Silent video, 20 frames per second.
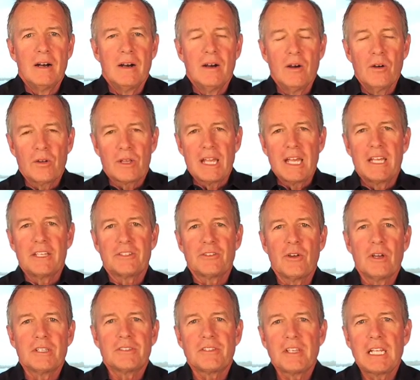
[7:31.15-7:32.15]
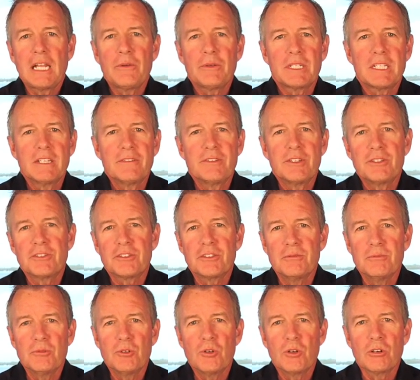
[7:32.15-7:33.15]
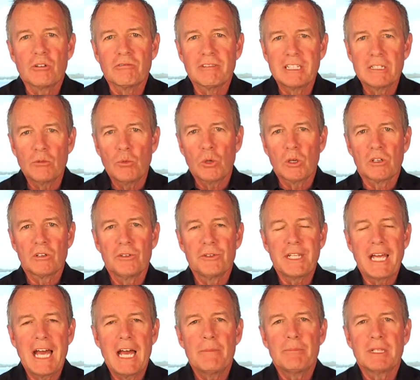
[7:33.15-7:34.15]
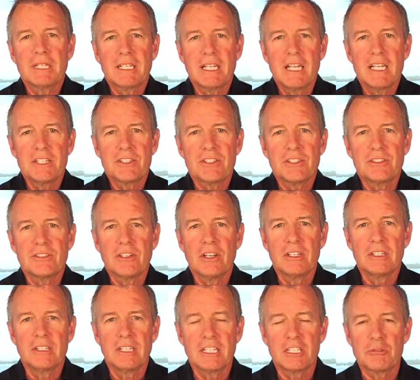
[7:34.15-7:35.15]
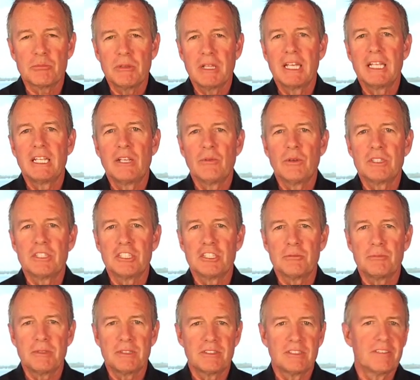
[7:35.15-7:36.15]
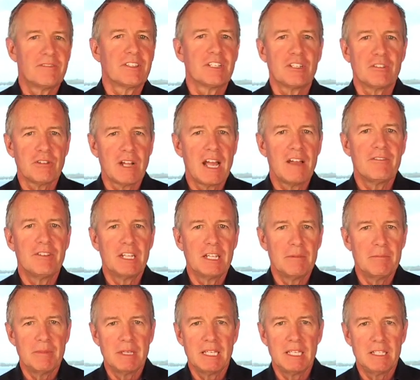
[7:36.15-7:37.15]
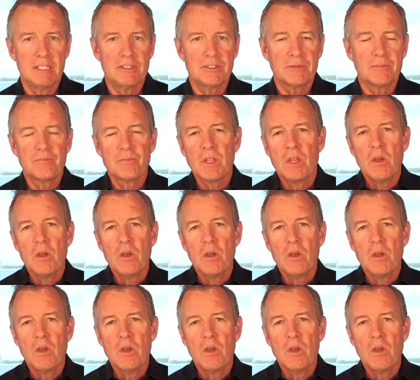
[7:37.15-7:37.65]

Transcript: Okay, so I said I would give you some more real-world applications on explaining what the specific gravity means.